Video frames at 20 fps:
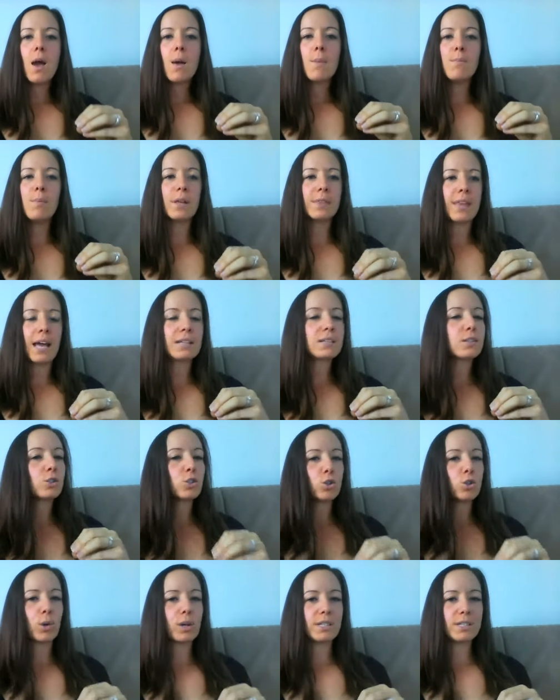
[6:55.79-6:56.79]
But that's a
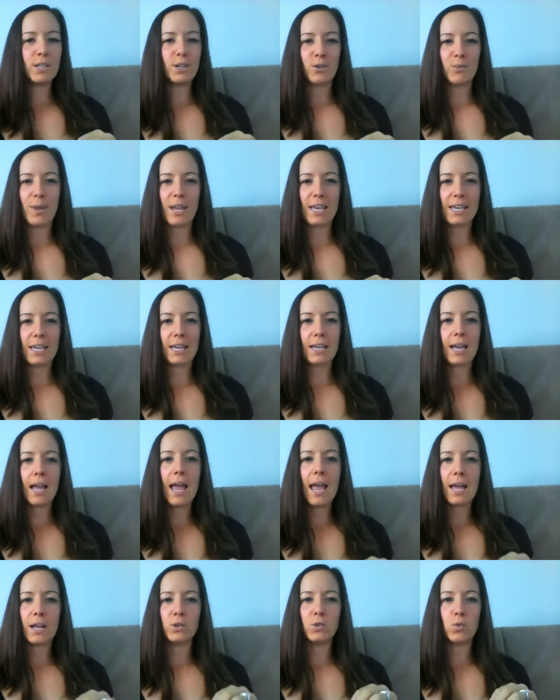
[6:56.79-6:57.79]
choice that you're making.
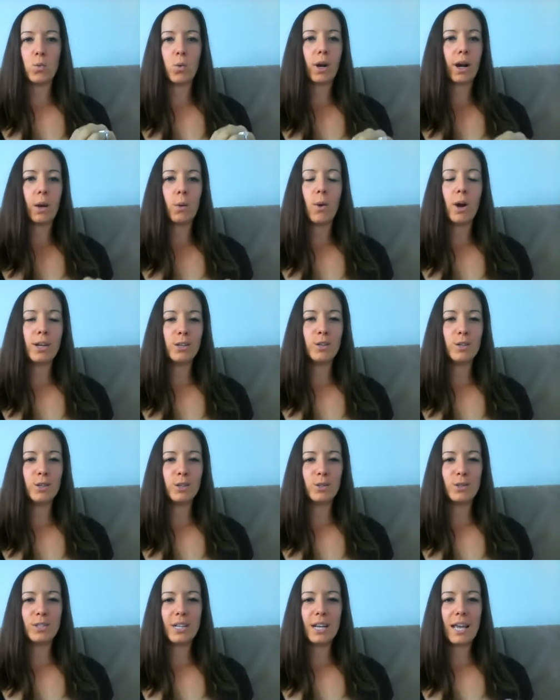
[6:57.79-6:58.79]
And what I want you to
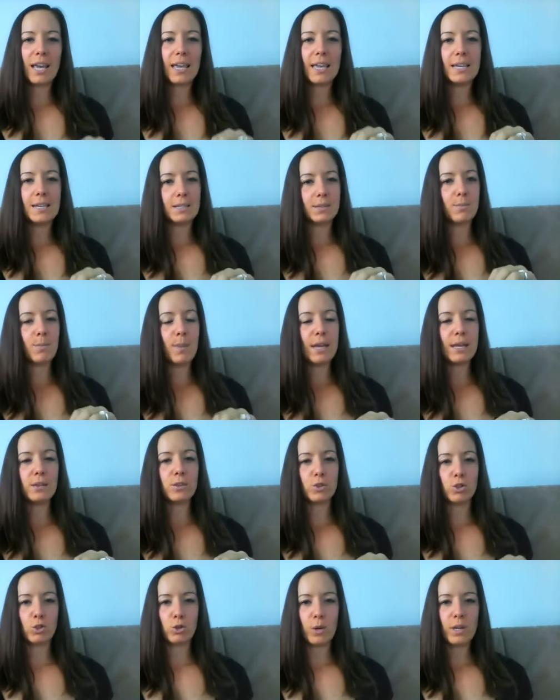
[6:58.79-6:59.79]
do today is make the
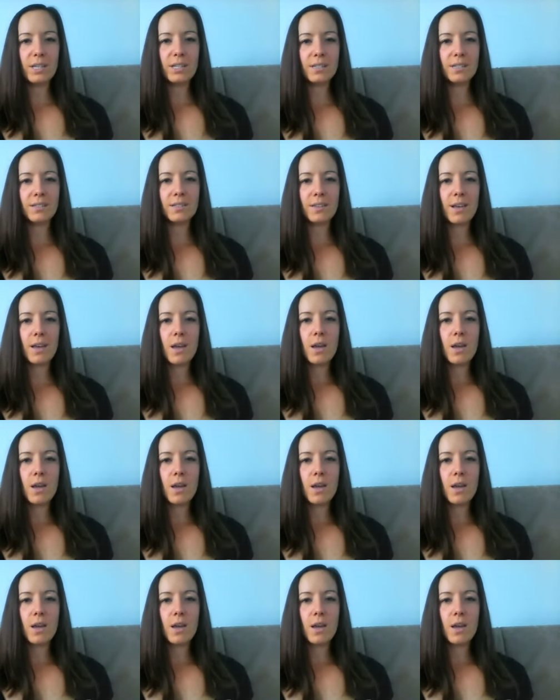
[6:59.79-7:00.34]
choice